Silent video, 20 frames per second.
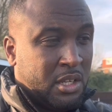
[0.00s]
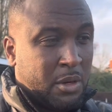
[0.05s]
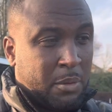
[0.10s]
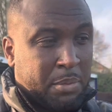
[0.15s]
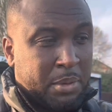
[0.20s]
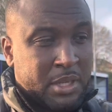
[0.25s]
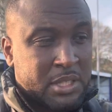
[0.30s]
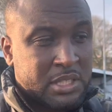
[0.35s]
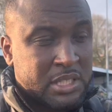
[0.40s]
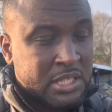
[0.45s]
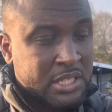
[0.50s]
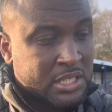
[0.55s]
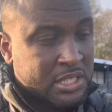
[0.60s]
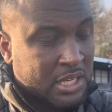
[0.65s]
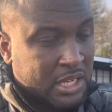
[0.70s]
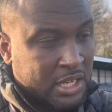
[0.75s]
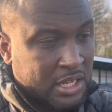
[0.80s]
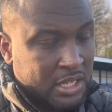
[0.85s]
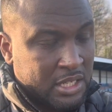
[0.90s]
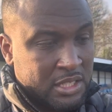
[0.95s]
Priestley's
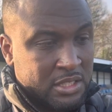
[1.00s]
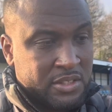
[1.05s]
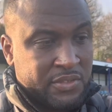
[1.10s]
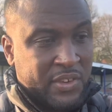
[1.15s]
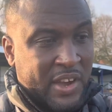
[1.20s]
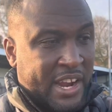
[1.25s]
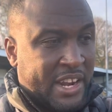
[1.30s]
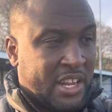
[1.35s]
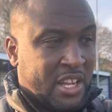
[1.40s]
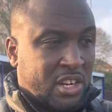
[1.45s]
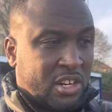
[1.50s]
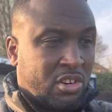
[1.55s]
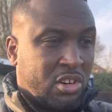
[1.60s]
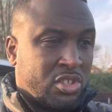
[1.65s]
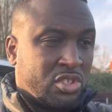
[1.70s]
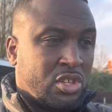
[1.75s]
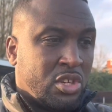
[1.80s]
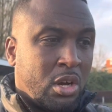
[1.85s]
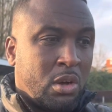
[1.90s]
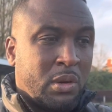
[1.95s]
he's fired it
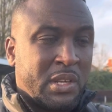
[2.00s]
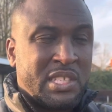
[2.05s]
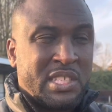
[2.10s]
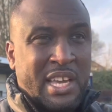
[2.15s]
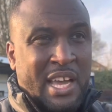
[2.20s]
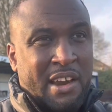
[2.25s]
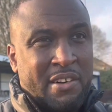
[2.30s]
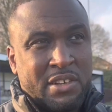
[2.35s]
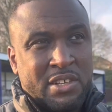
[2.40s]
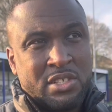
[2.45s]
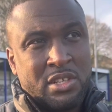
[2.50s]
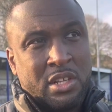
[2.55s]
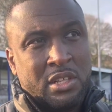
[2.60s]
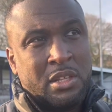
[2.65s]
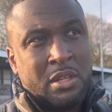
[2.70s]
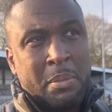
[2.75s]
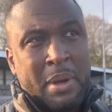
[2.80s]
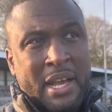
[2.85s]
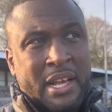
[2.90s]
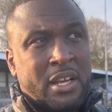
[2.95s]
across goal. It's hit Harrison on
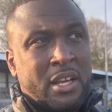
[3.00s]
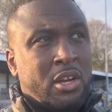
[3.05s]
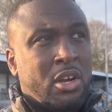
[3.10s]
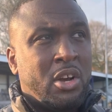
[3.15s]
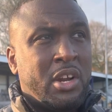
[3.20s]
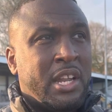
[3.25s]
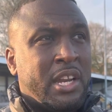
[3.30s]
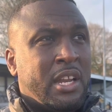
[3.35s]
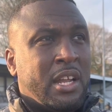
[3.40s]
the back and gone in.